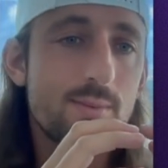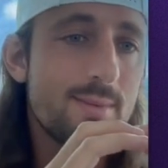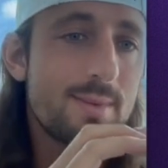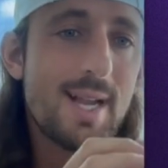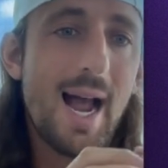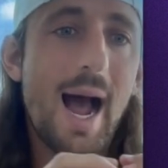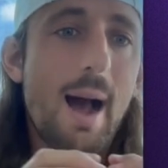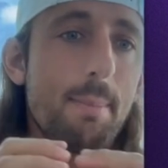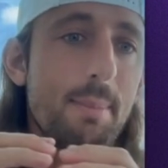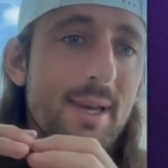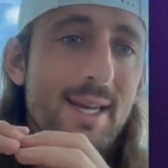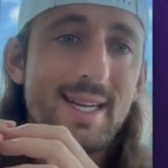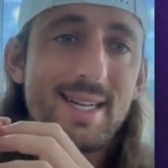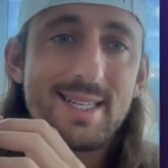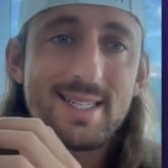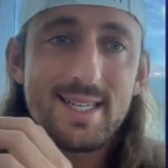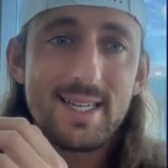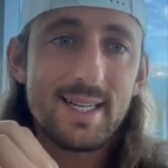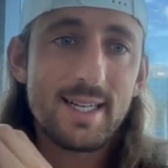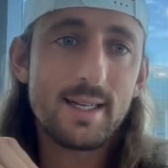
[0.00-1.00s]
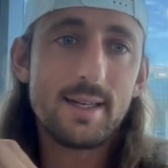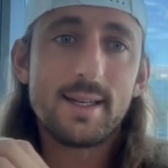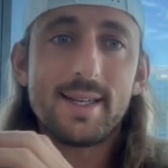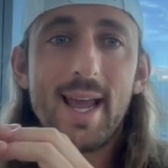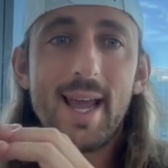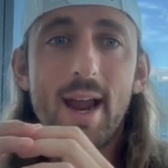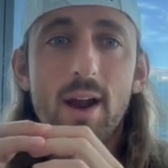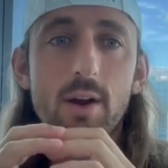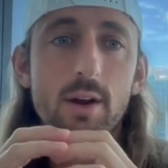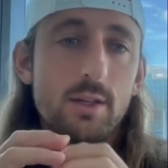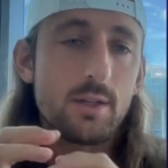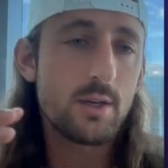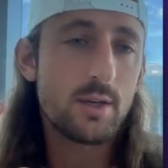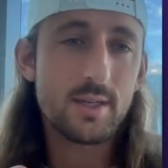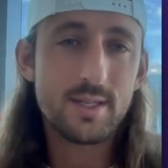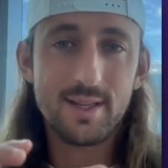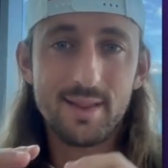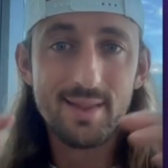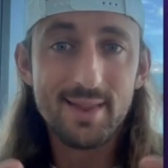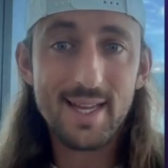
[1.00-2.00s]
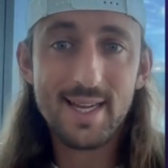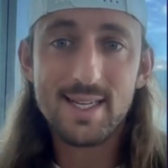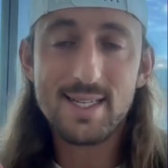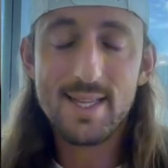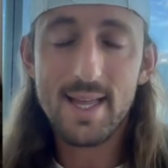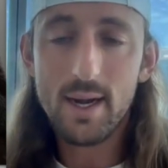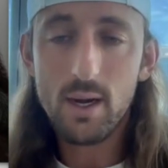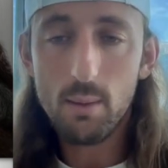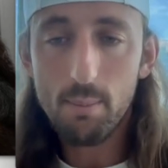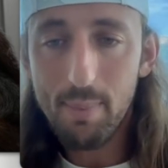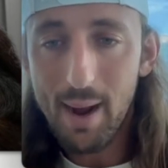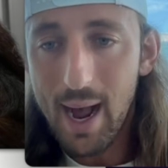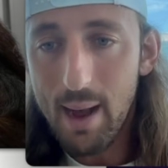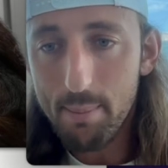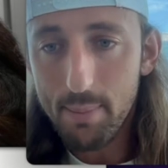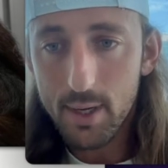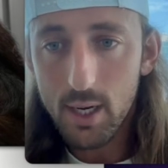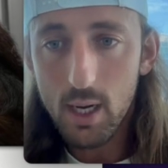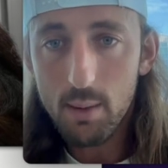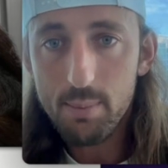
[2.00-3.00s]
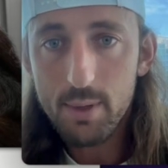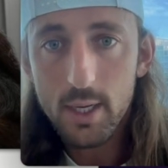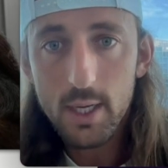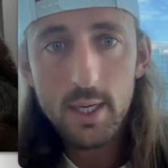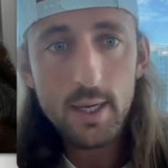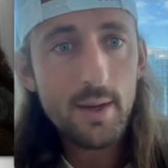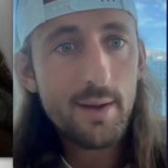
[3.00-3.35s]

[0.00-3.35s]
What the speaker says: topics and characters and things that are popping up.